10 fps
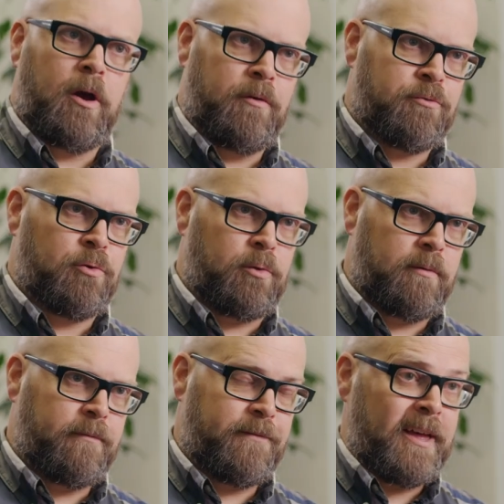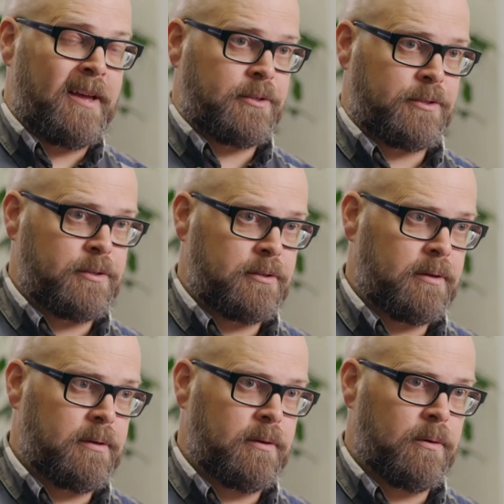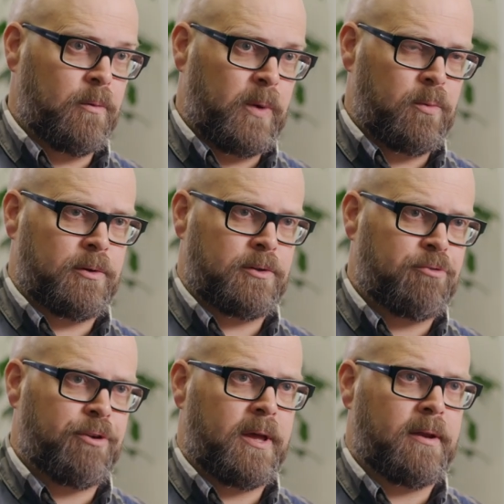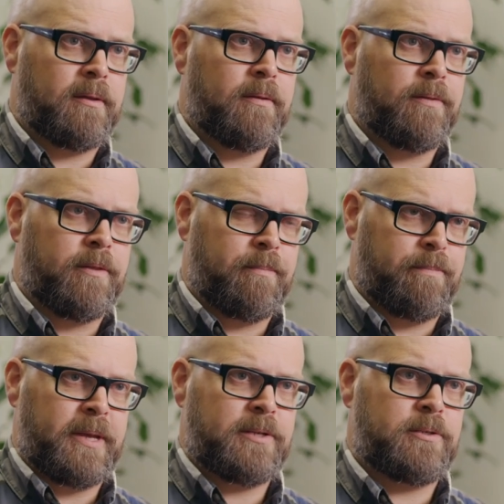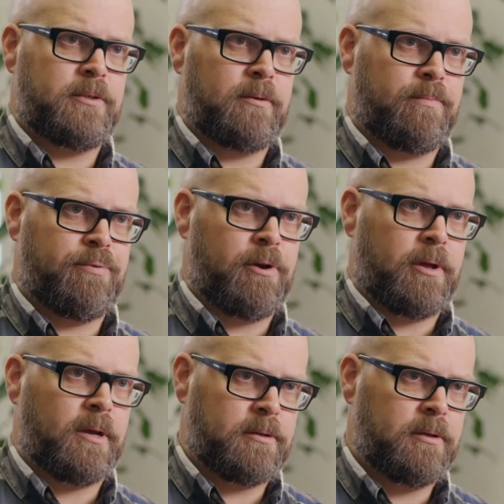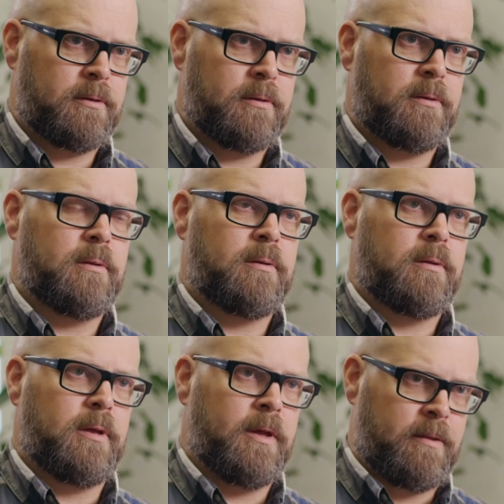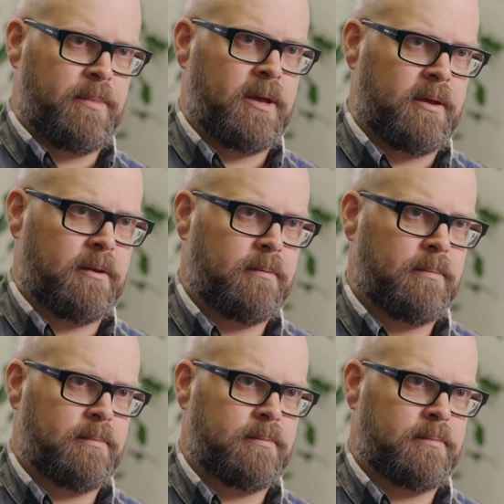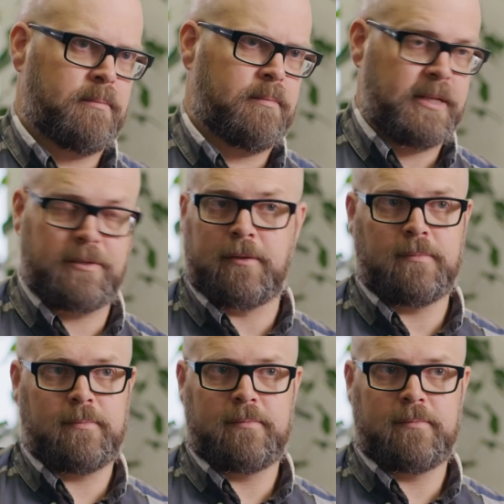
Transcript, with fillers: Overall, for us, we want to create the best product in the market. That's it.